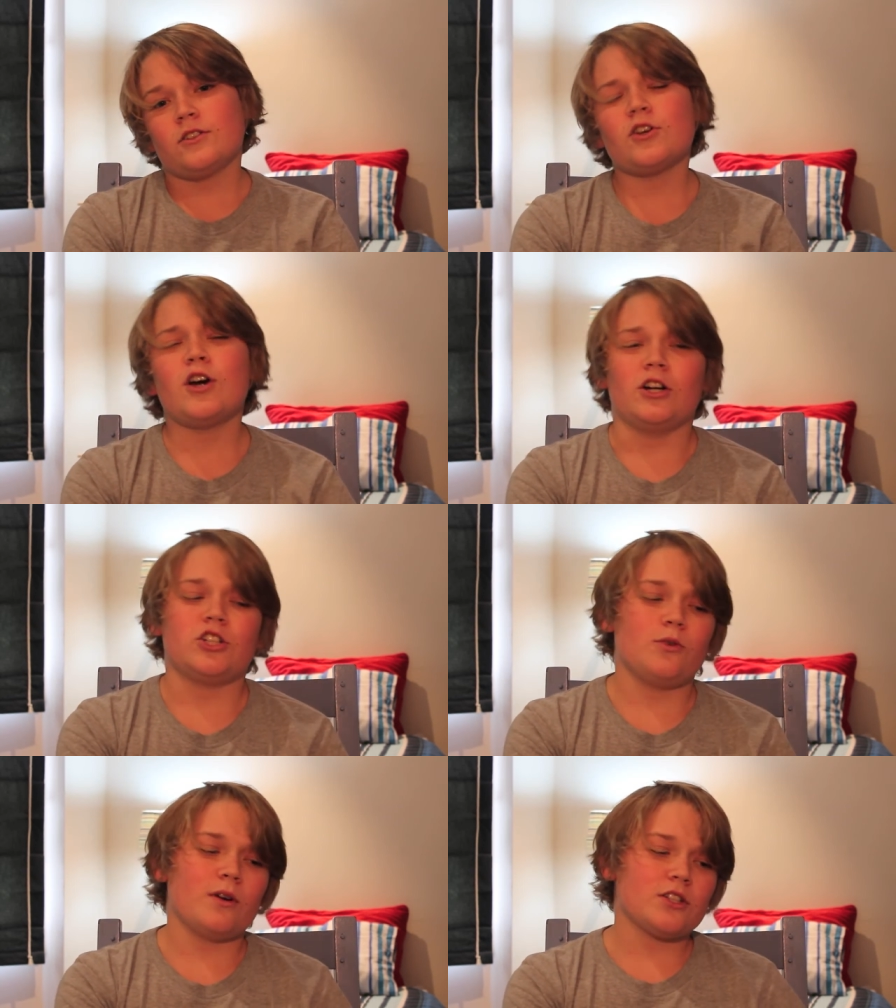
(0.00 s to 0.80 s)
So yeah,
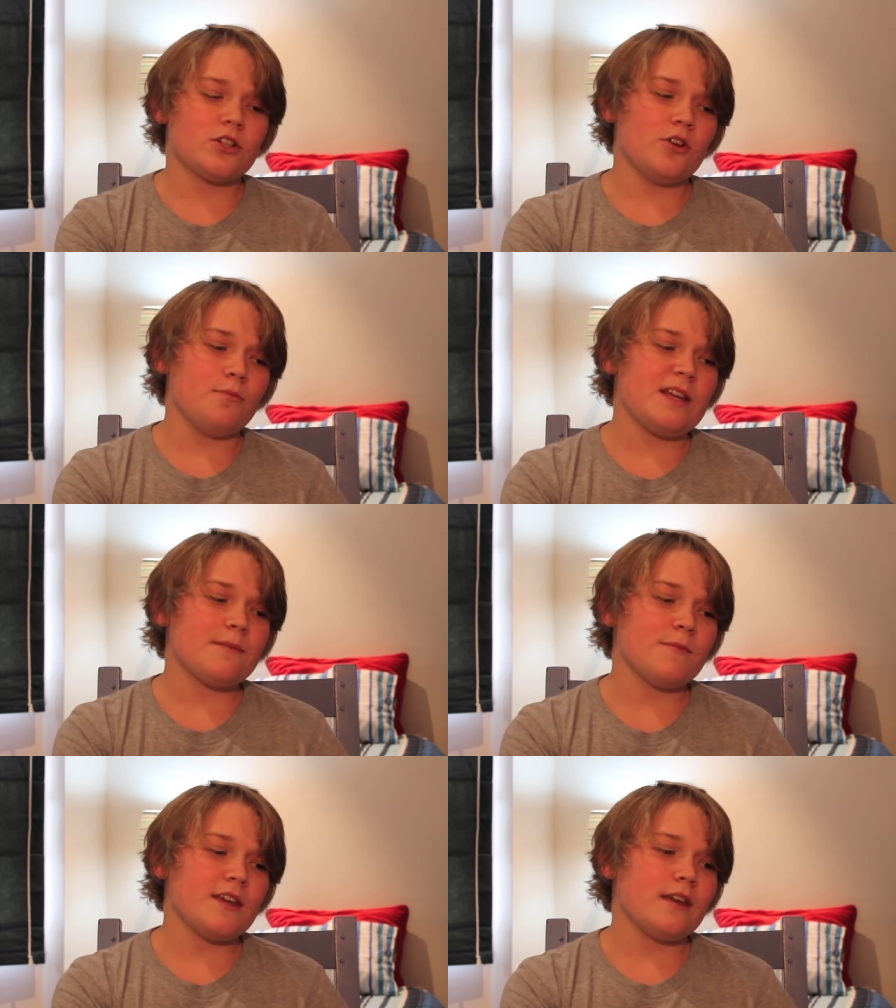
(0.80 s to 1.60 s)
she wants to go and
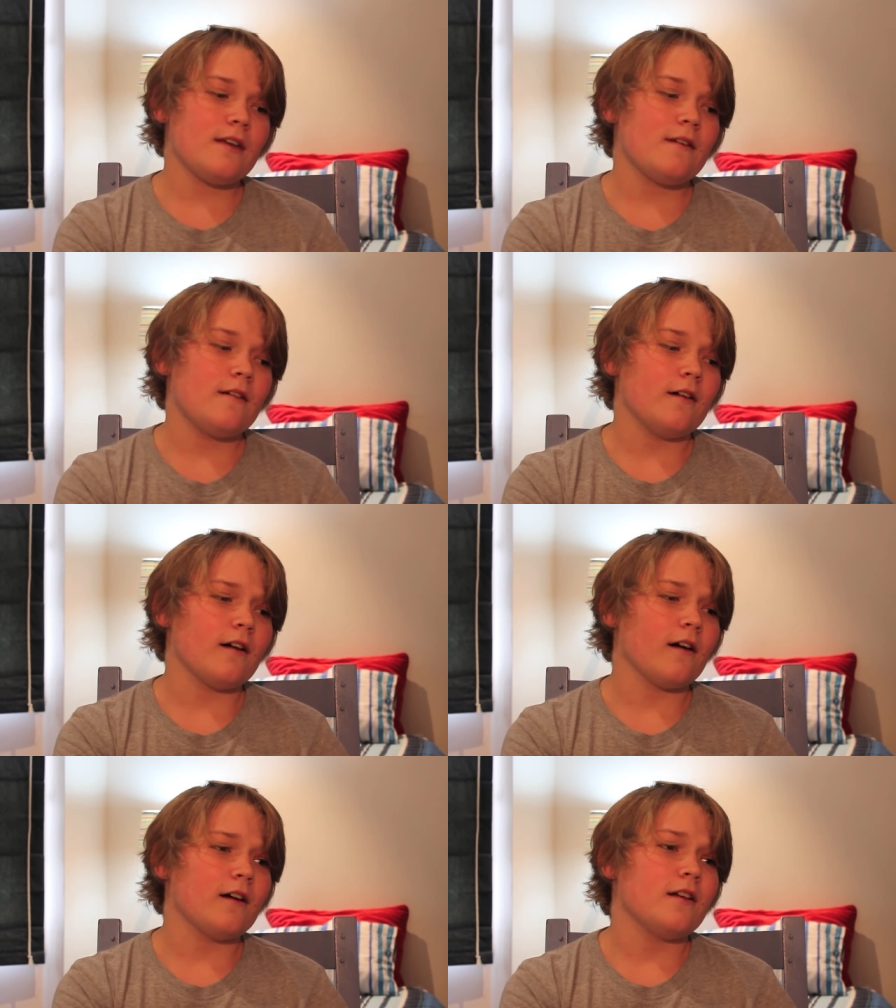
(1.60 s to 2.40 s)
meet me
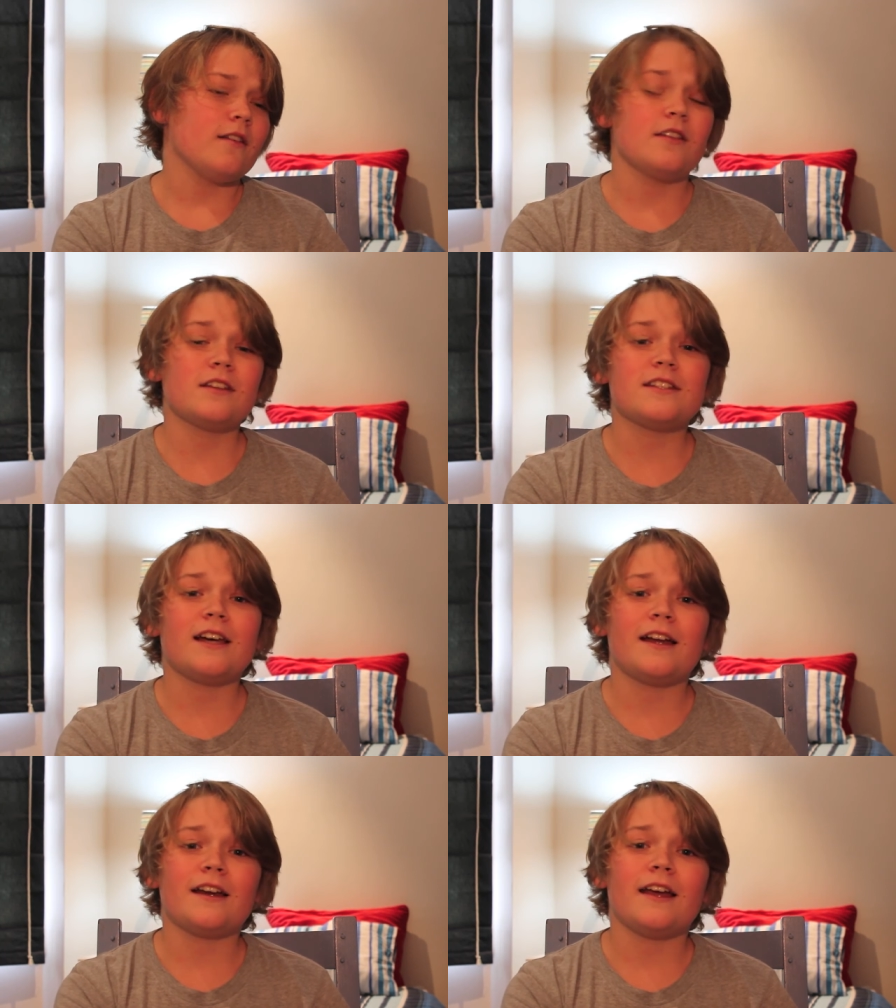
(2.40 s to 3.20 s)
uh, this
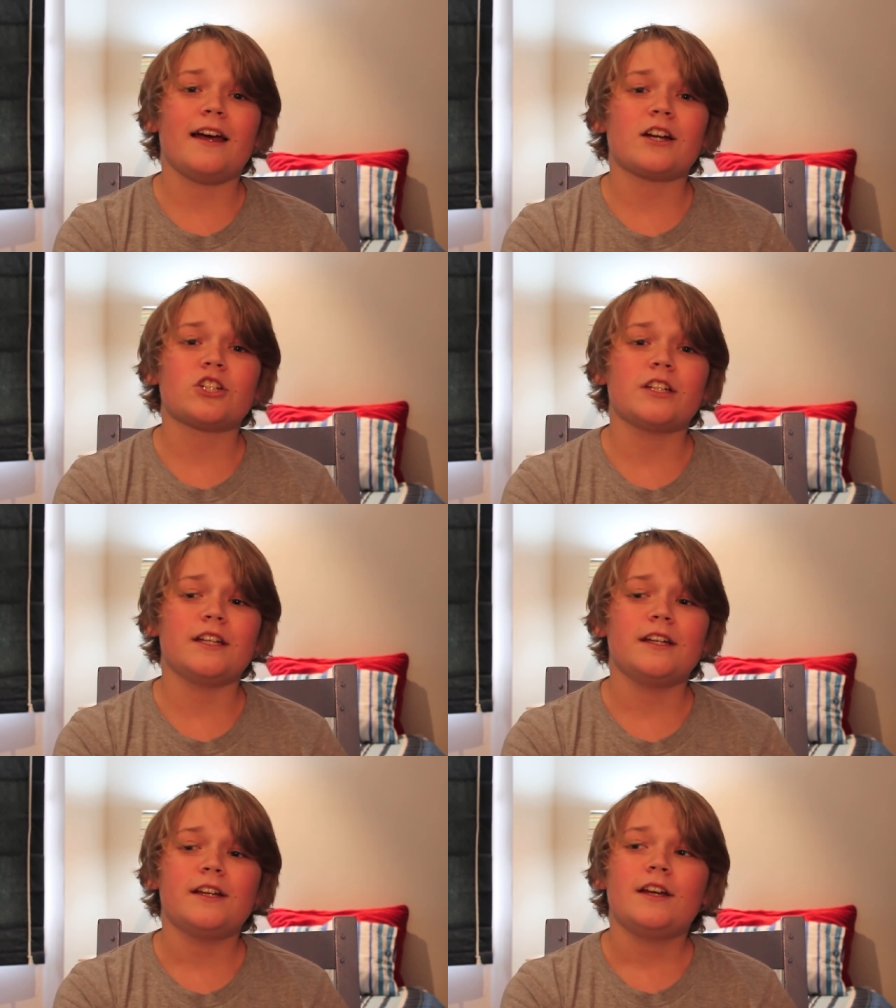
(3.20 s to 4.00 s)
Saturday
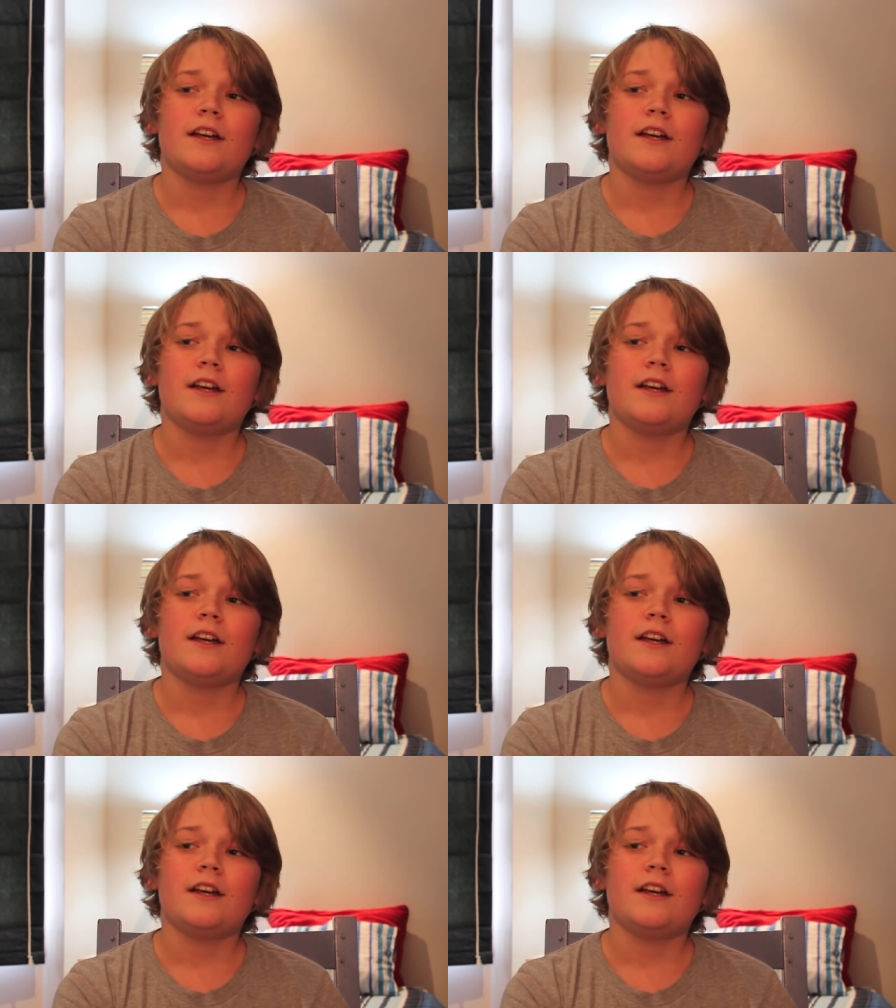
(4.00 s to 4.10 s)
actually